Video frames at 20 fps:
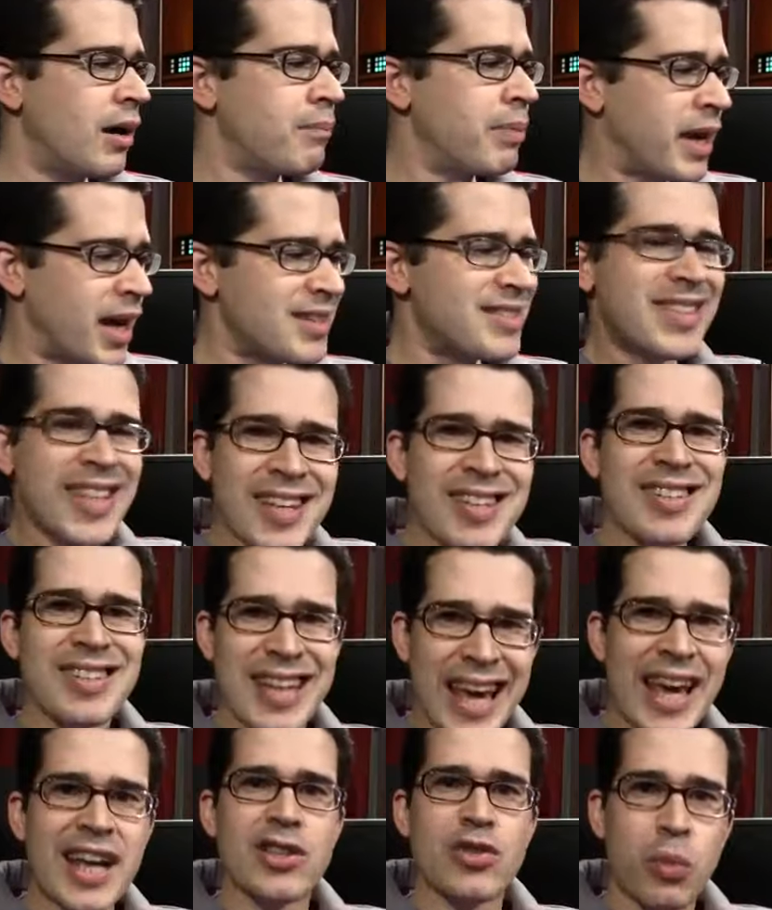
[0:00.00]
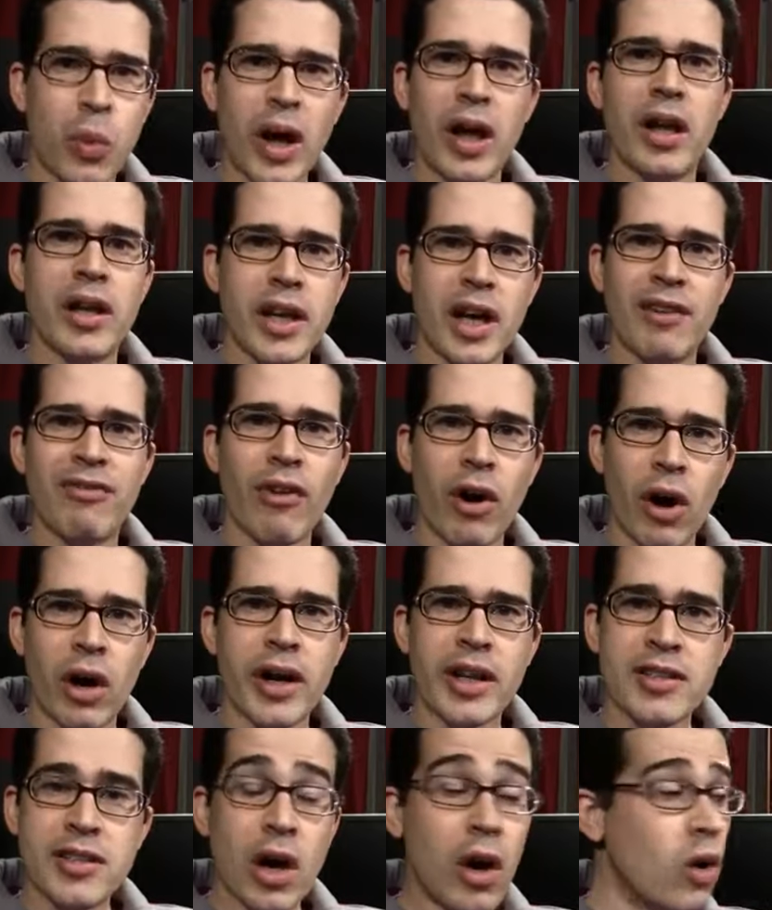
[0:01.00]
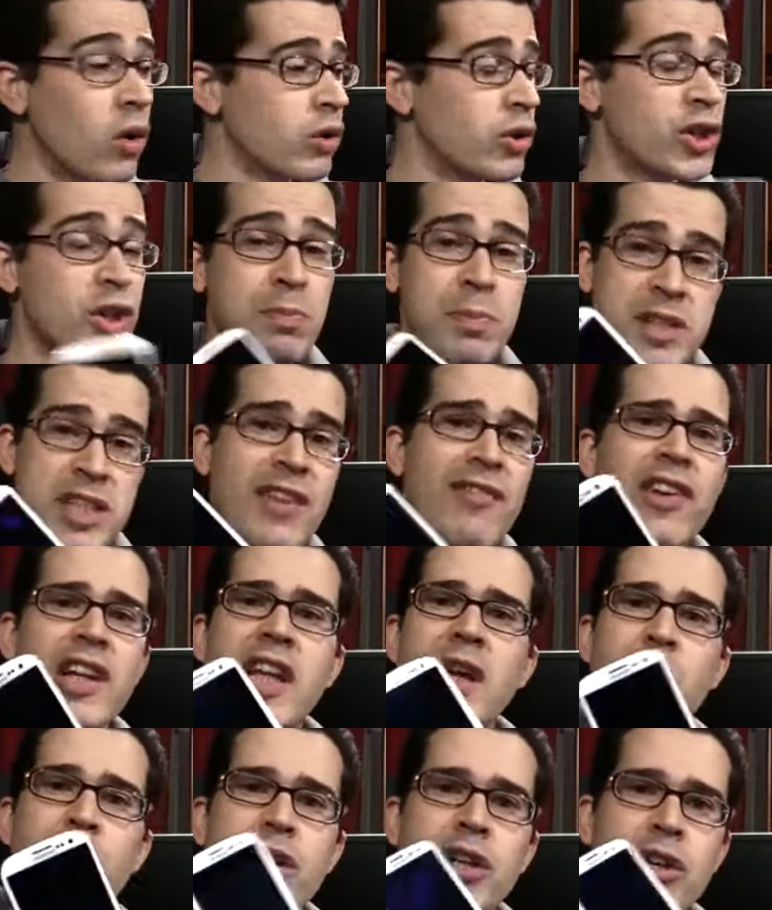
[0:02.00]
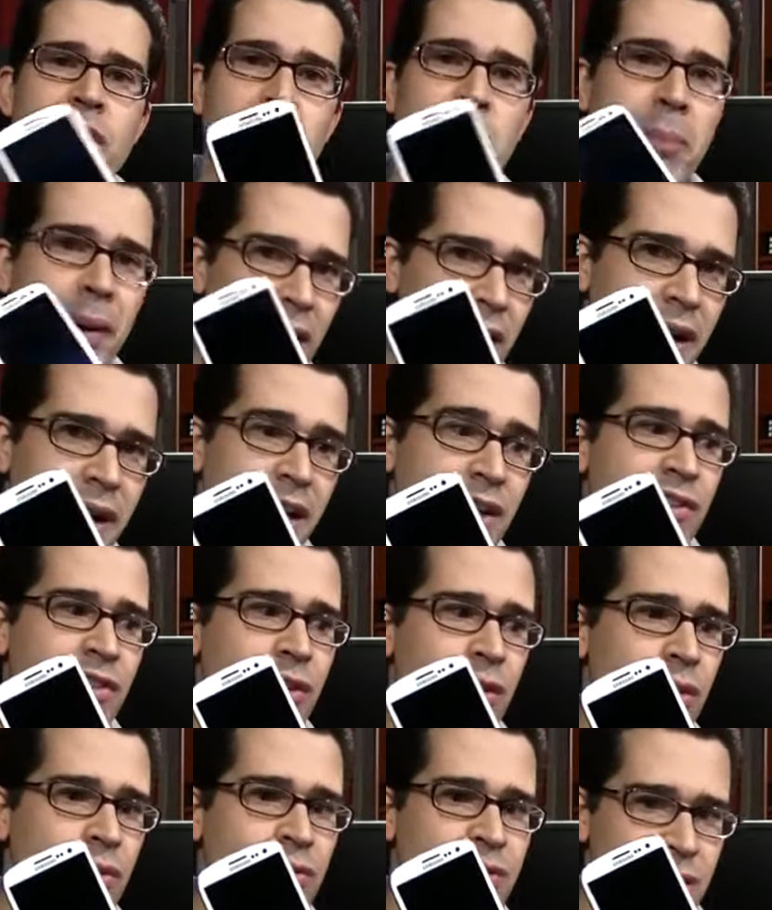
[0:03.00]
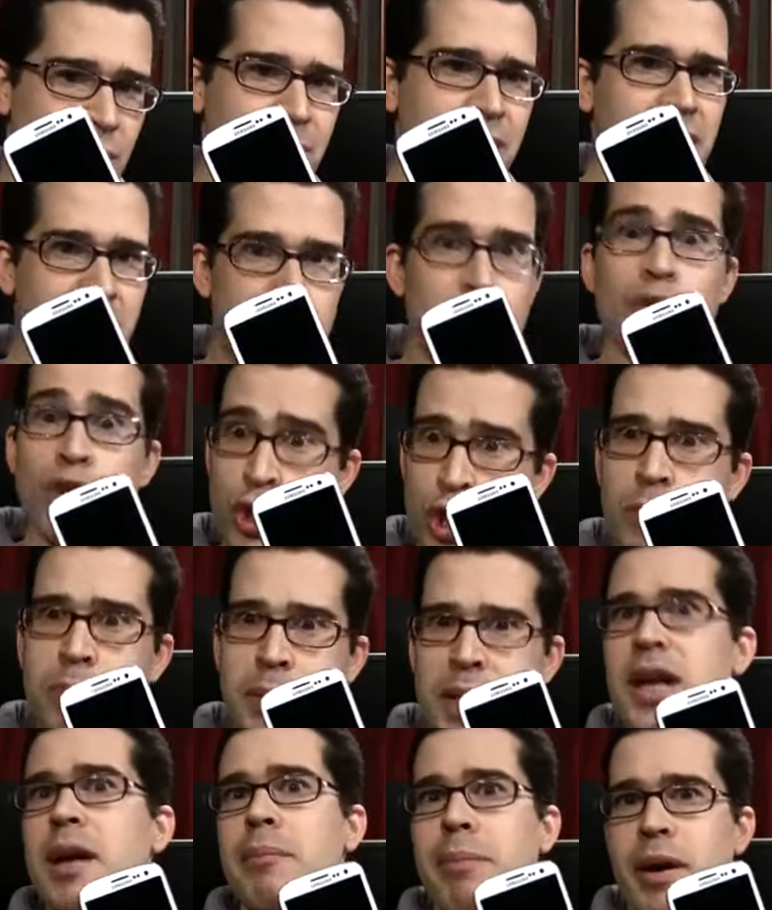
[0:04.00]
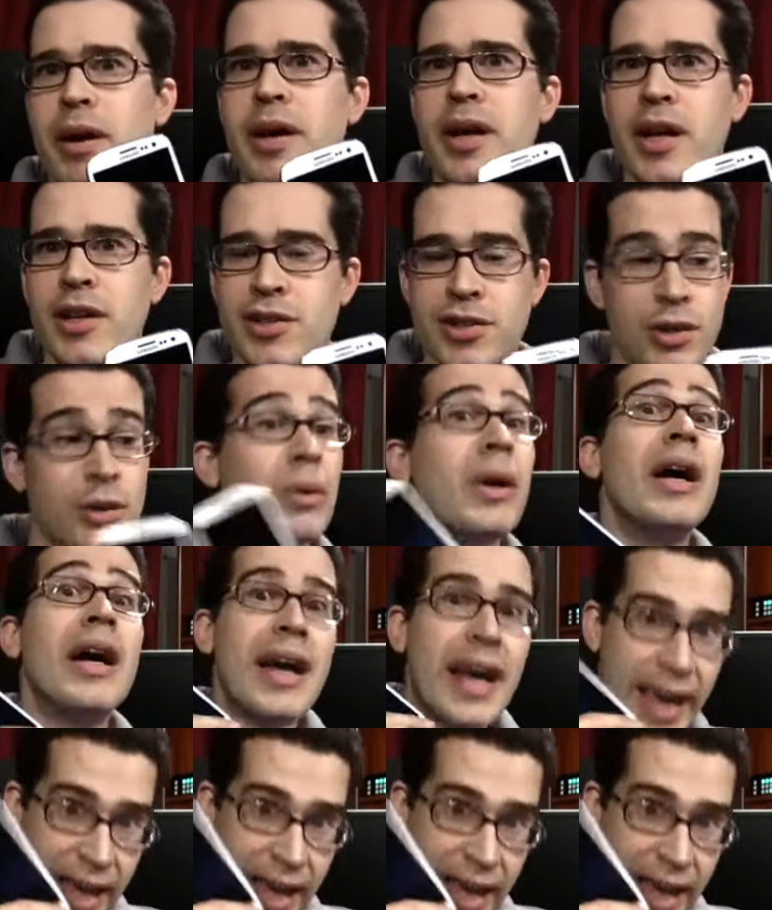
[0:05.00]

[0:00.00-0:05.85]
because this stands well enough on its own, or specifically when you're comparing it to something that you should be comparing it to,